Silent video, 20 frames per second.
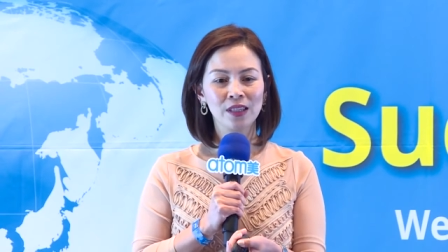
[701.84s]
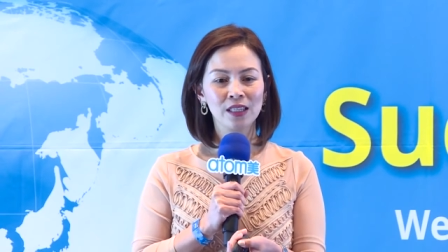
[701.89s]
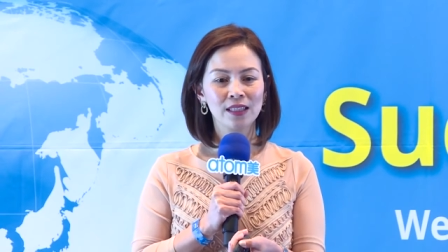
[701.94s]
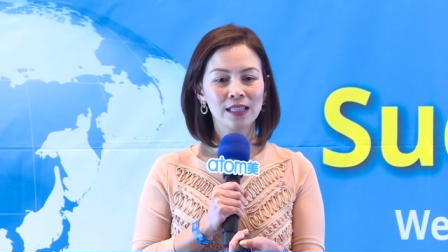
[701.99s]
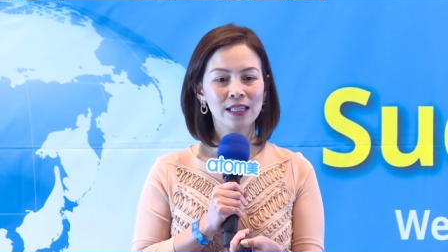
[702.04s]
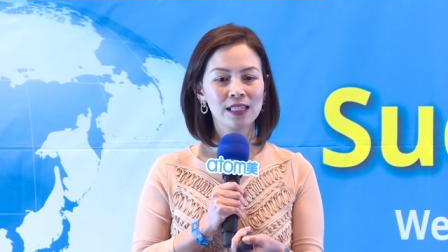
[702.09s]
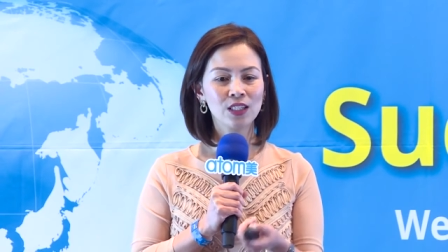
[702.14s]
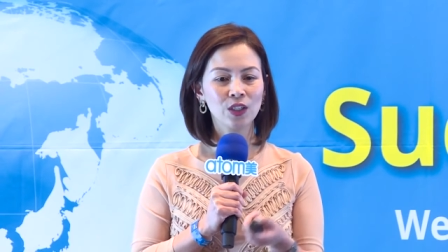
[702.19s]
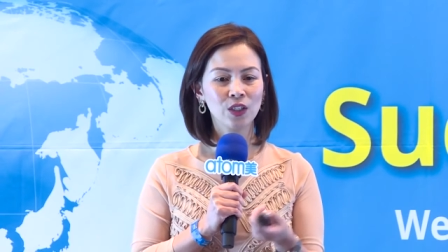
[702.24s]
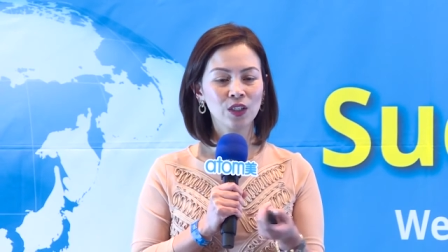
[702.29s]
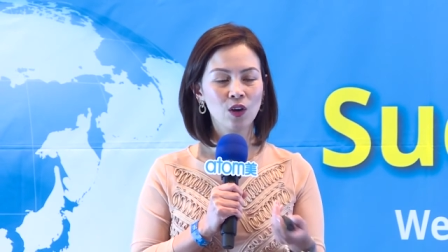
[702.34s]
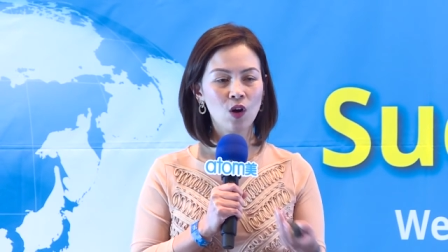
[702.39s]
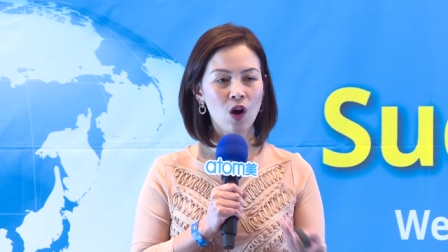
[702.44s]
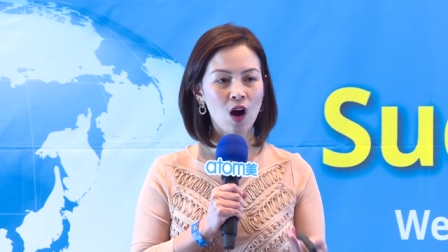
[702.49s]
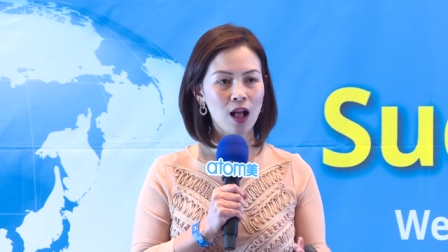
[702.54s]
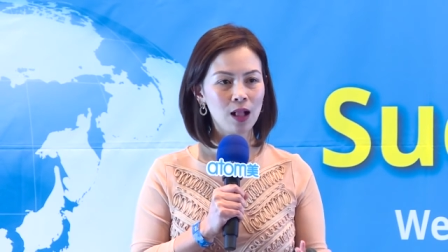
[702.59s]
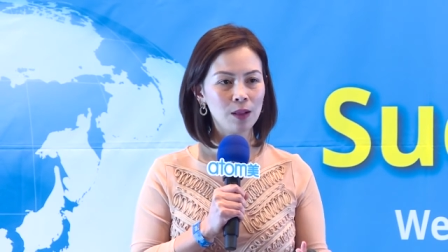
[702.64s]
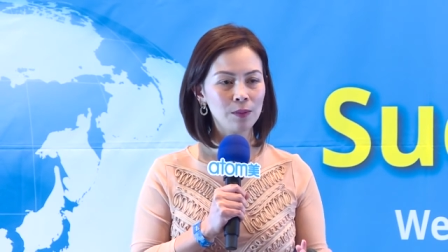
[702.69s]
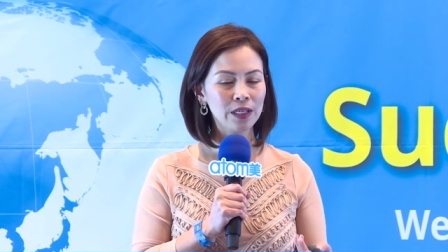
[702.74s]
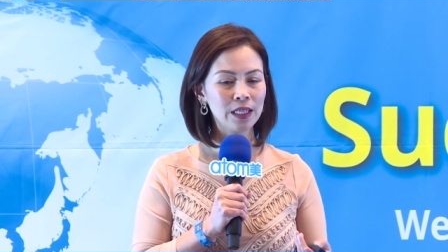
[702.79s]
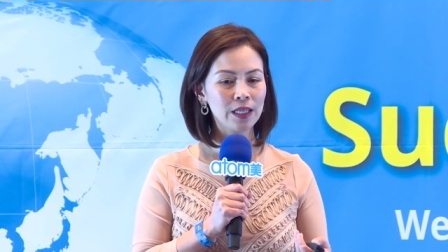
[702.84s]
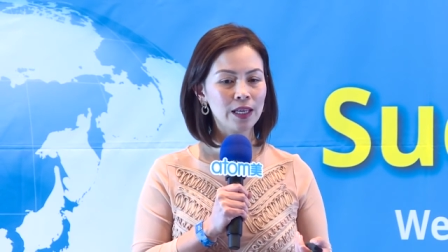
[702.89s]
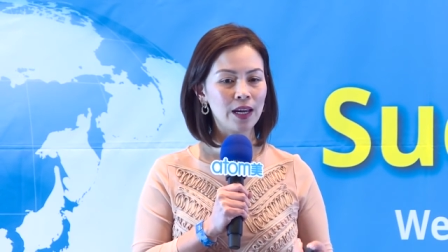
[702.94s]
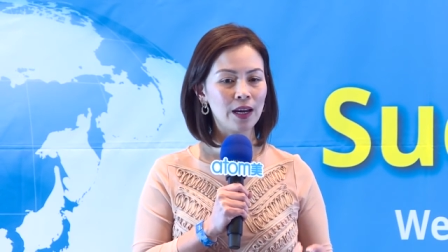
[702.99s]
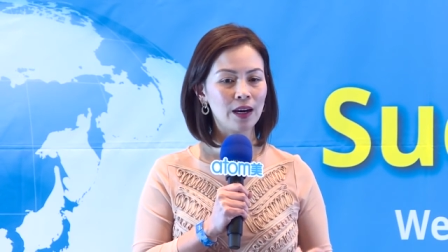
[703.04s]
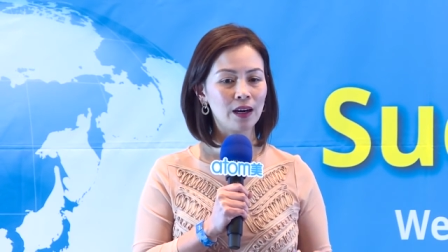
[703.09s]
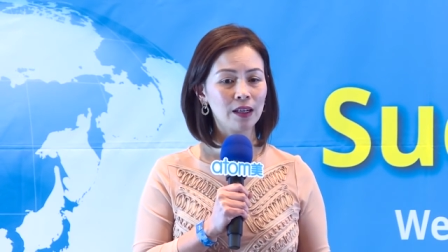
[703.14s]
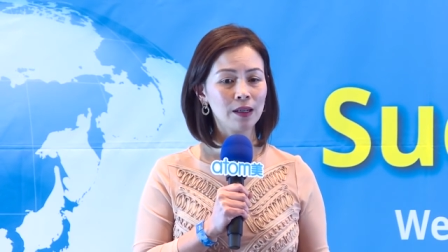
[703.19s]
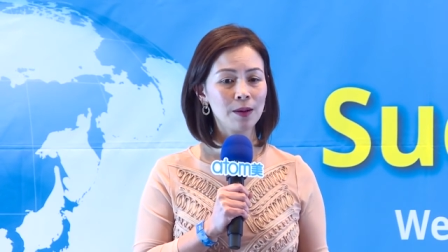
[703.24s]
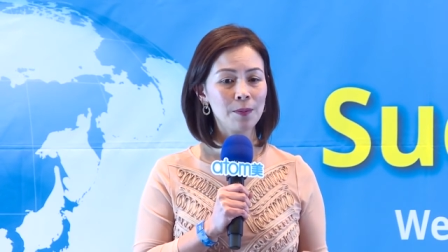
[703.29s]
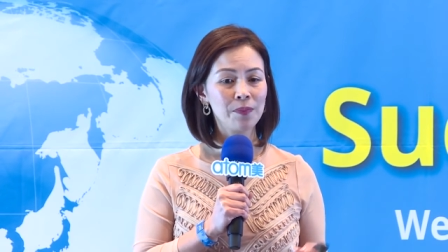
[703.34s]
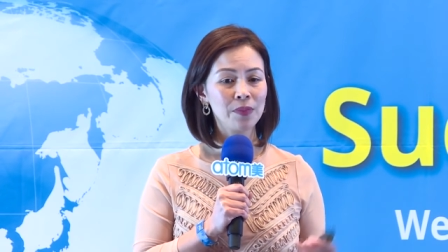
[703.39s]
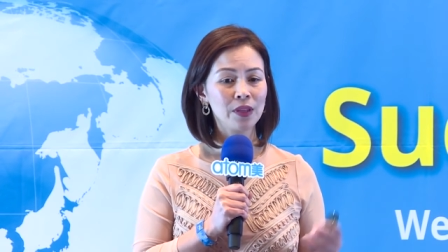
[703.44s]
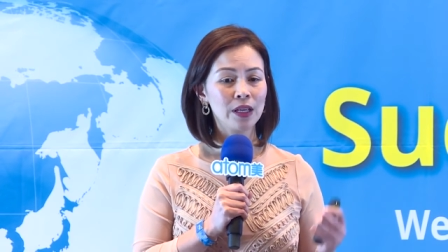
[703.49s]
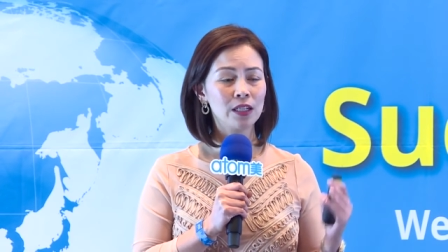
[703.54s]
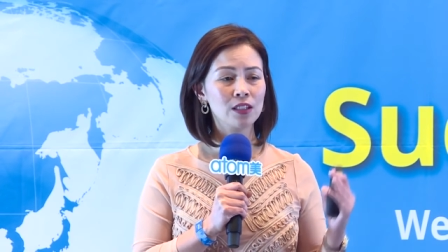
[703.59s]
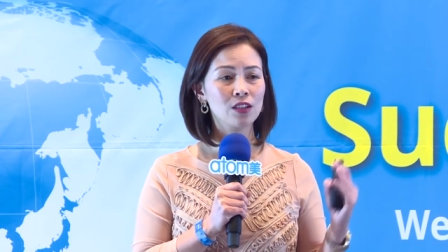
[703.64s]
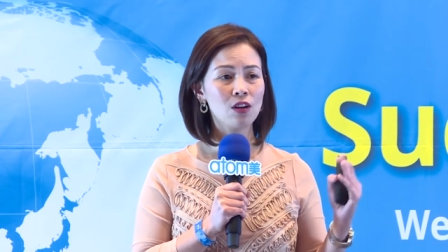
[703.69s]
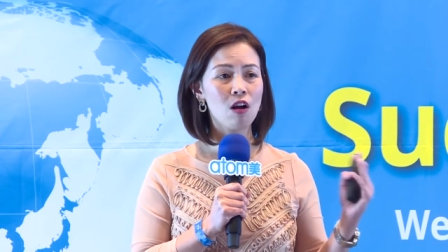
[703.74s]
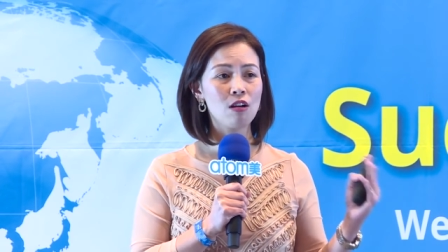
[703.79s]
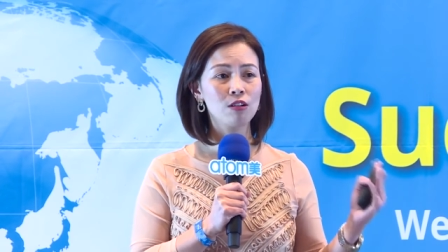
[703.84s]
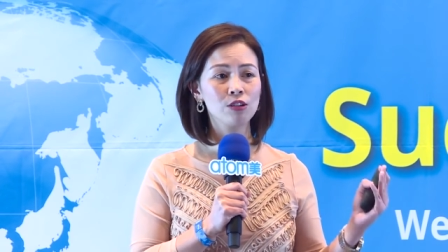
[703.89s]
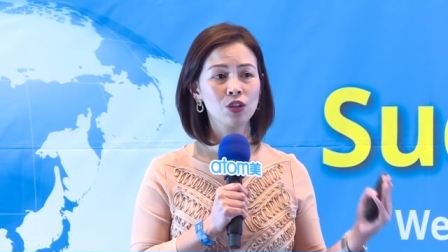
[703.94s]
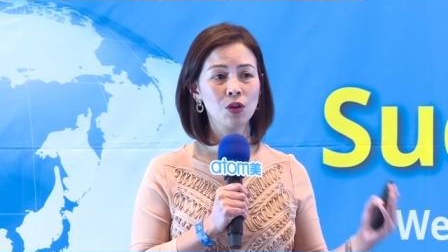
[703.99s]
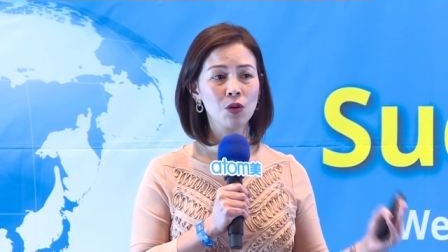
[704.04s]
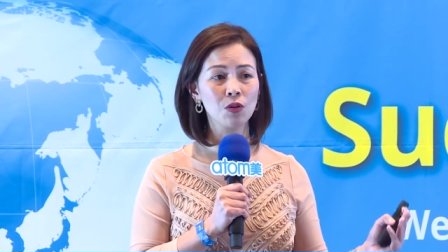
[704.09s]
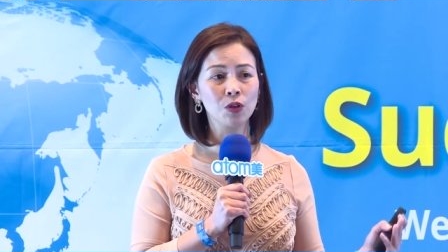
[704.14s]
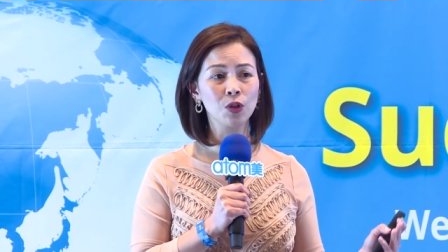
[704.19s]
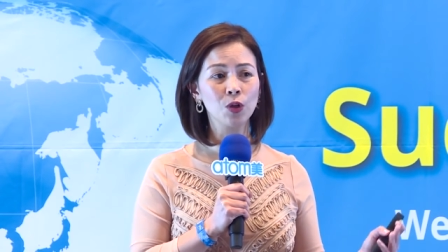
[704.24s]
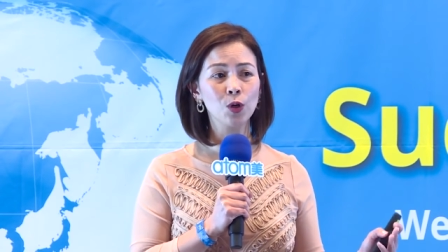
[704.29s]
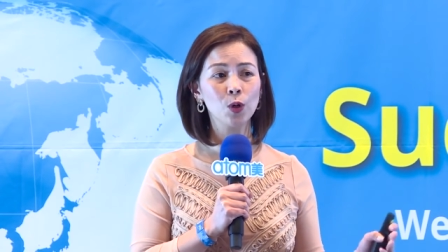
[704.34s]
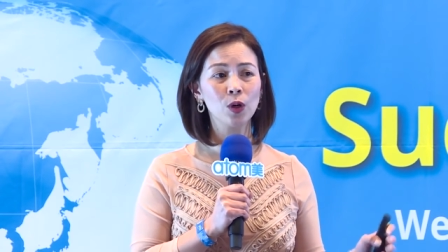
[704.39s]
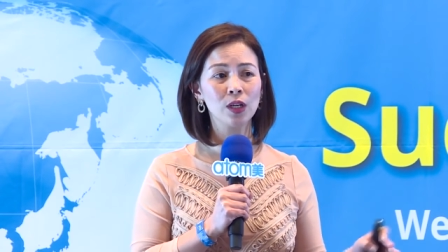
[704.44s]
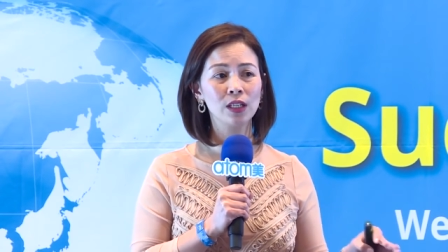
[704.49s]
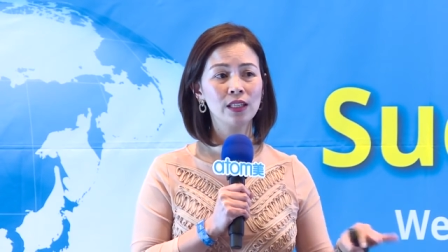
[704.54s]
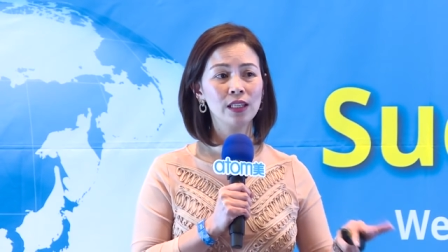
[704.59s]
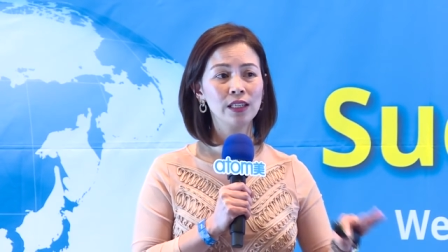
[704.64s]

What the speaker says: That's our calming care. It's also good,